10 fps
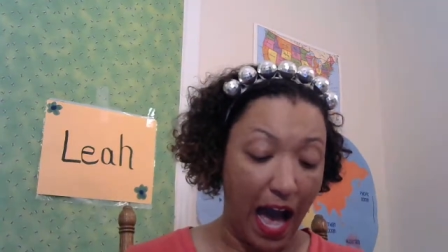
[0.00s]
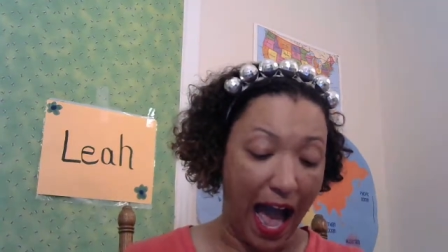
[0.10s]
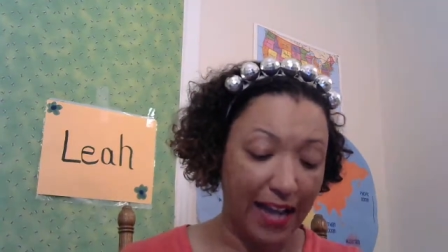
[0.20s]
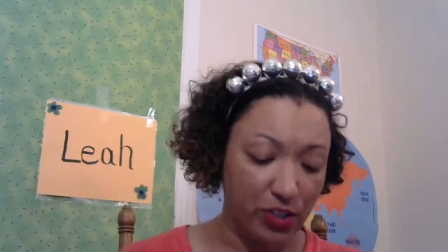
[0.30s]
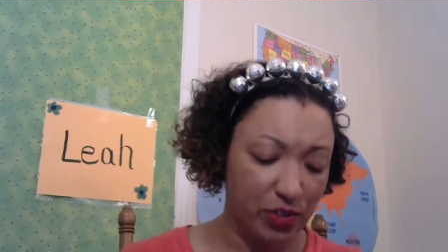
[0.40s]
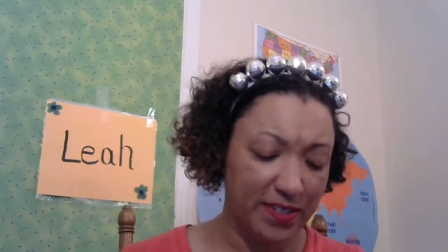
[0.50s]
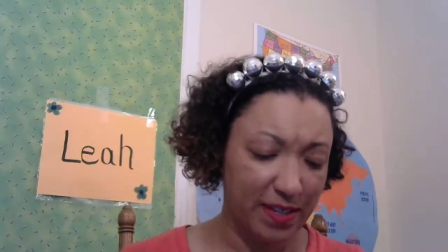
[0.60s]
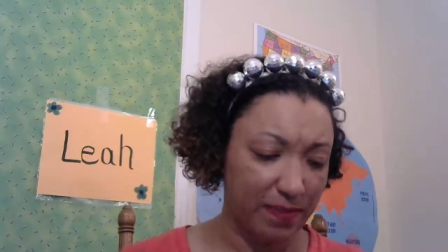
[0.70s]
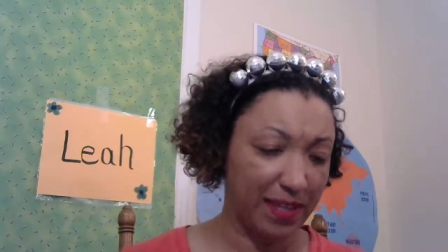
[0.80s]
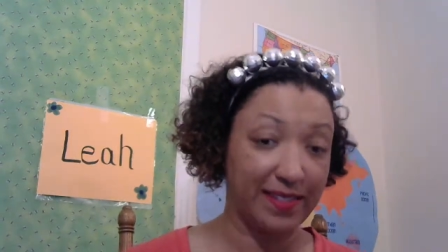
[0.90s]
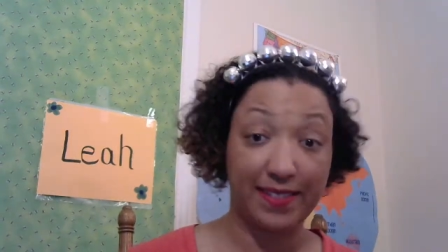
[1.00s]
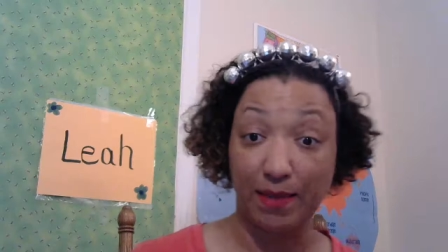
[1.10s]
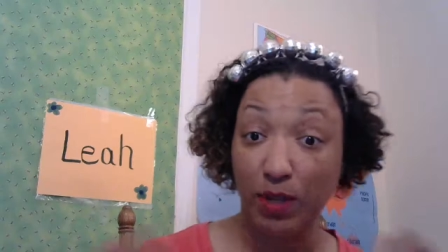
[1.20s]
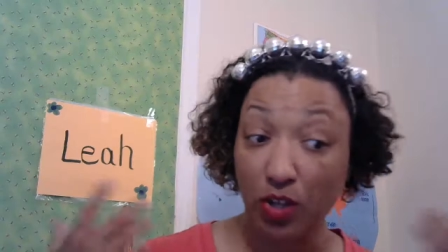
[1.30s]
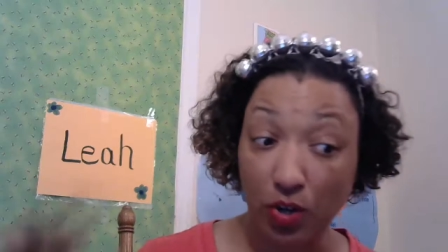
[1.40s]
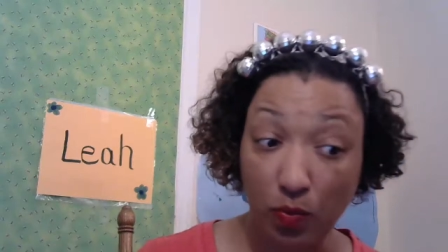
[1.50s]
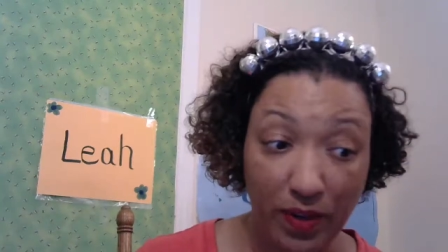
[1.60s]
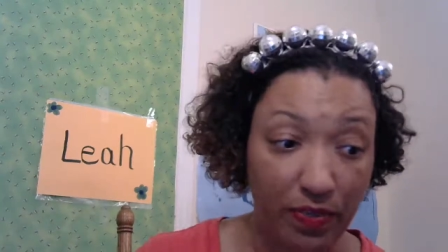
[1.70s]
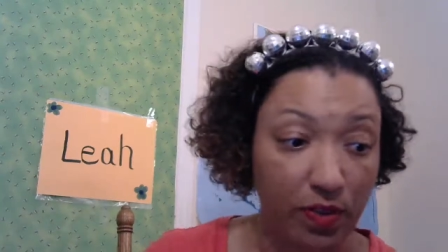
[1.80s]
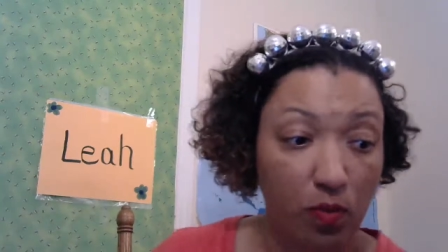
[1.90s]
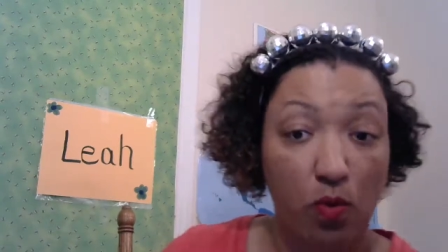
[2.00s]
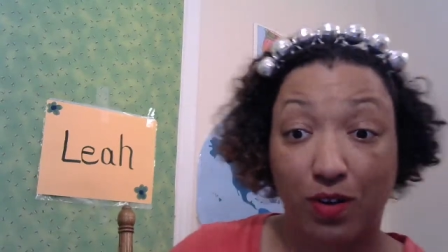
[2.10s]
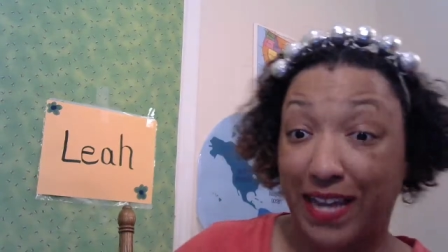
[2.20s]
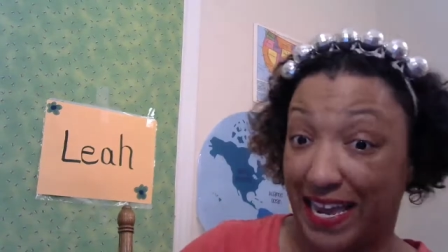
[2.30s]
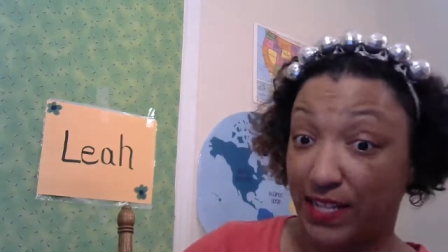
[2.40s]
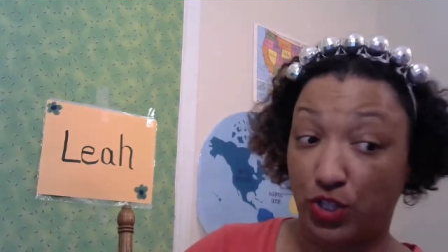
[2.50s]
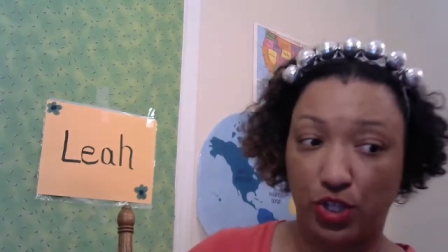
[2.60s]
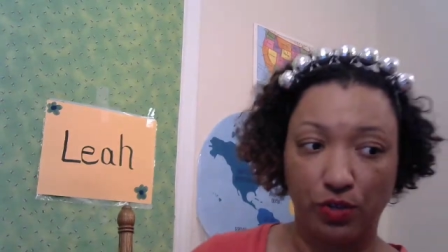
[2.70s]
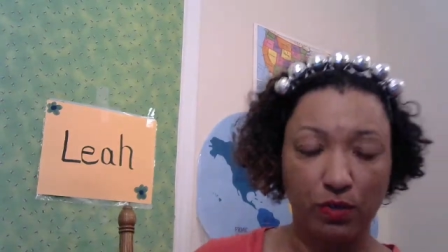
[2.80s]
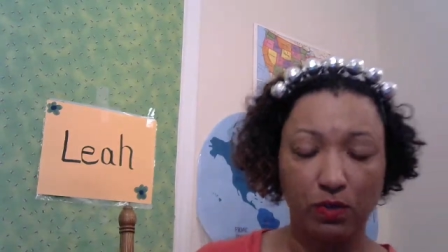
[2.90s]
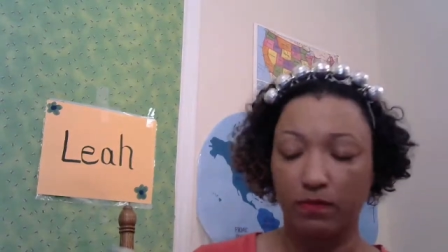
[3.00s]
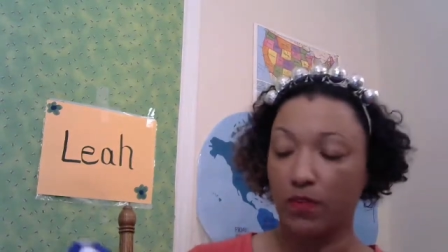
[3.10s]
I do something similar with the word into.